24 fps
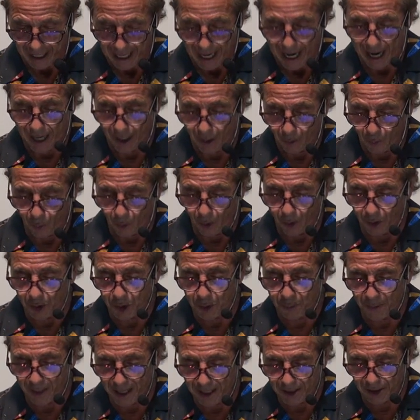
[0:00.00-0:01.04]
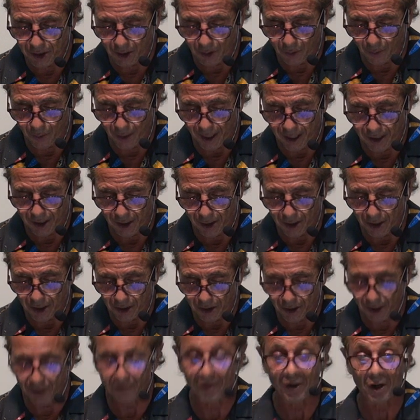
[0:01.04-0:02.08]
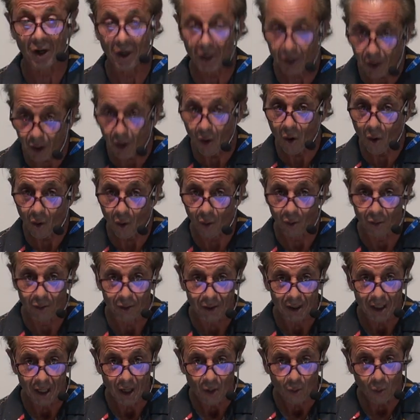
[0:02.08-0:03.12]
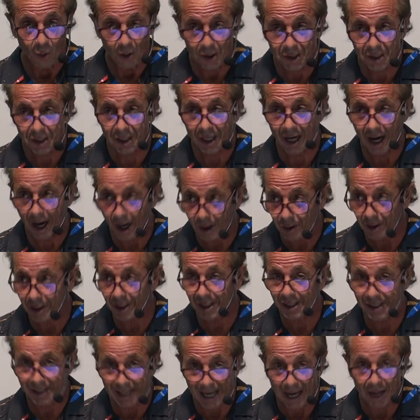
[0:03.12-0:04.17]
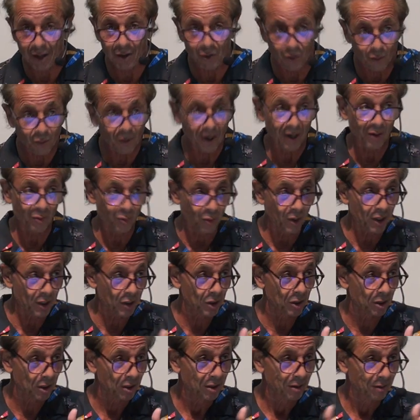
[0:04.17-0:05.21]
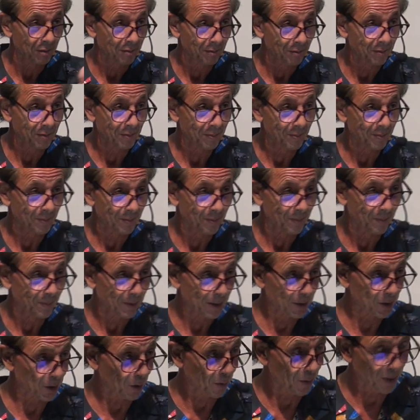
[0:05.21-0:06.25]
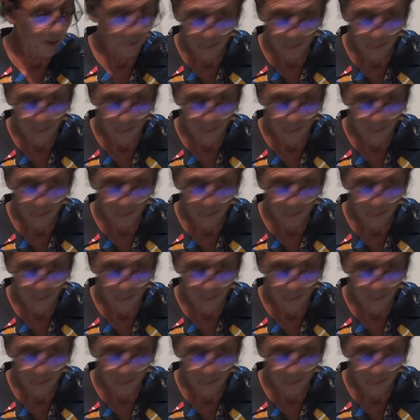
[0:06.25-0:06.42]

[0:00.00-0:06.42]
And the world is passing away in the lust of it. Hello. Once the harlot is out of the way, which it's already